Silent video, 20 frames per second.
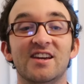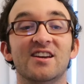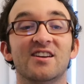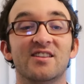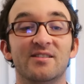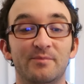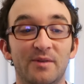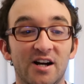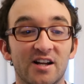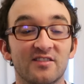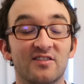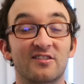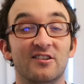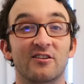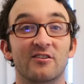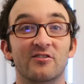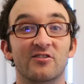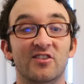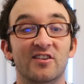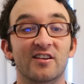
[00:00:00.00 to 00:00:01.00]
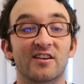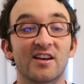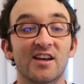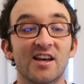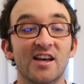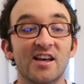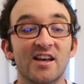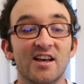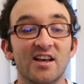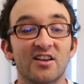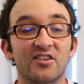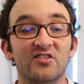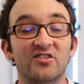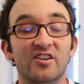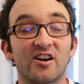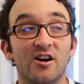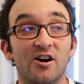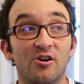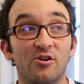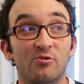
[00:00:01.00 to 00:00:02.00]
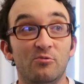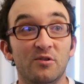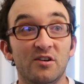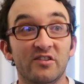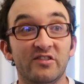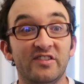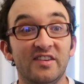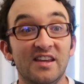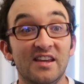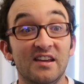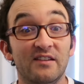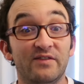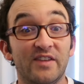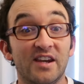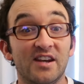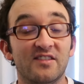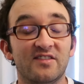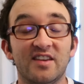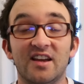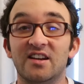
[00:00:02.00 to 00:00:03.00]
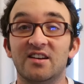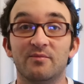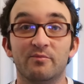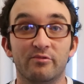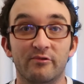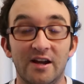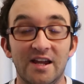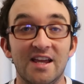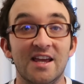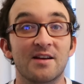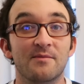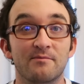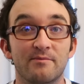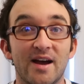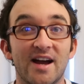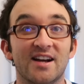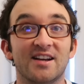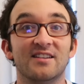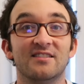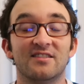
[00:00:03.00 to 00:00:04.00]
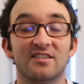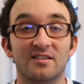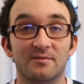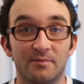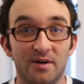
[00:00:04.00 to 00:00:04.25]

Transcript: King of the Monsters. So we'll see if they decide to bring him back into the